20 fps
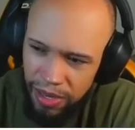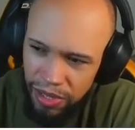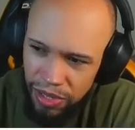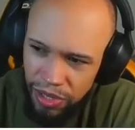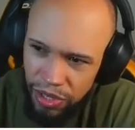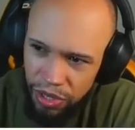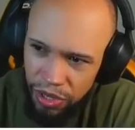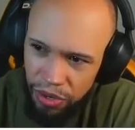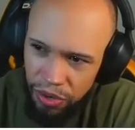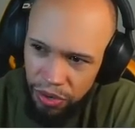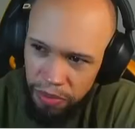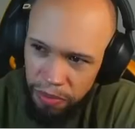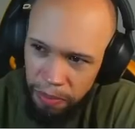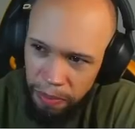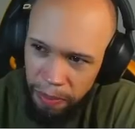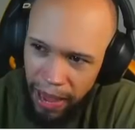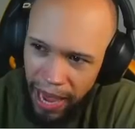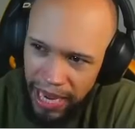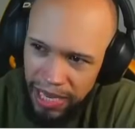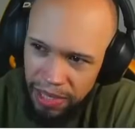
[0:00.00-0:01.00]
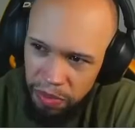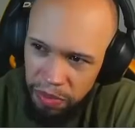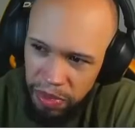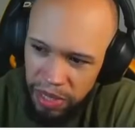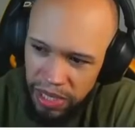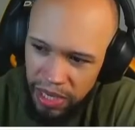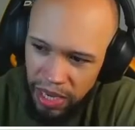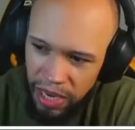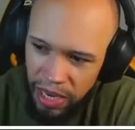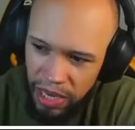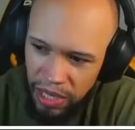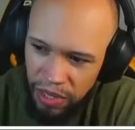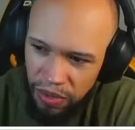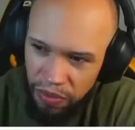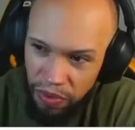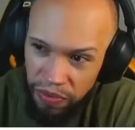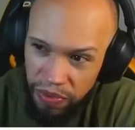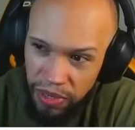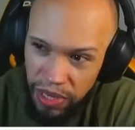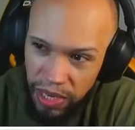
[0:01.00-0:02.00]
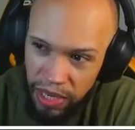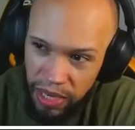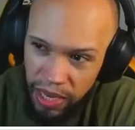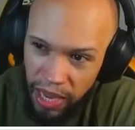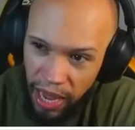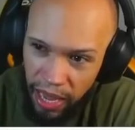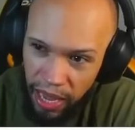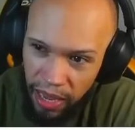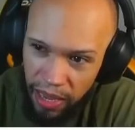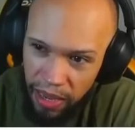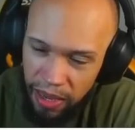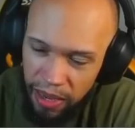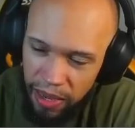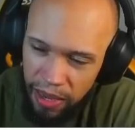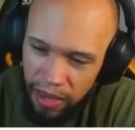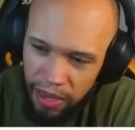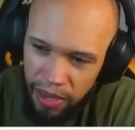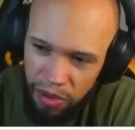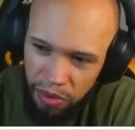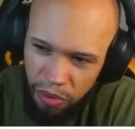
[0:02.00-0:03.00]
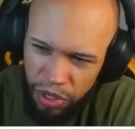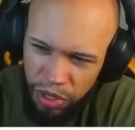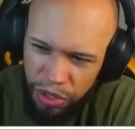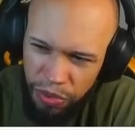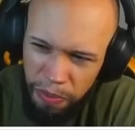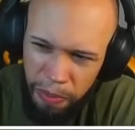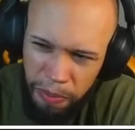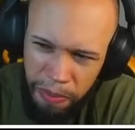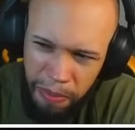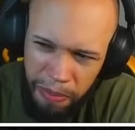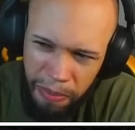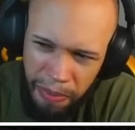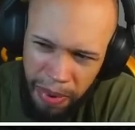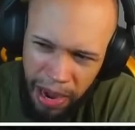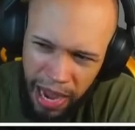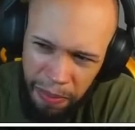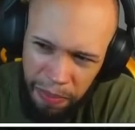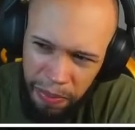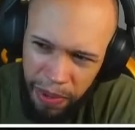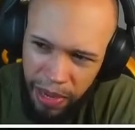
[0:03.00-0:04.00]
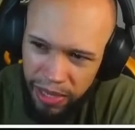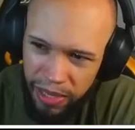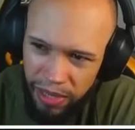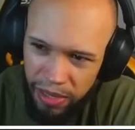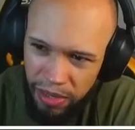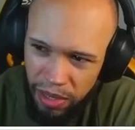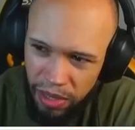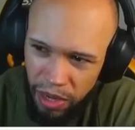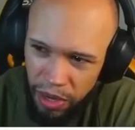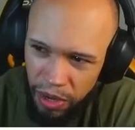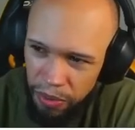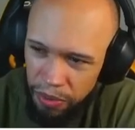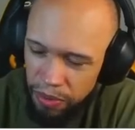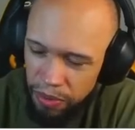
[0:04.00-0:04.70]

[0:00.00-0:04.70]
So maximum he's getting is 15k, which might be a little low.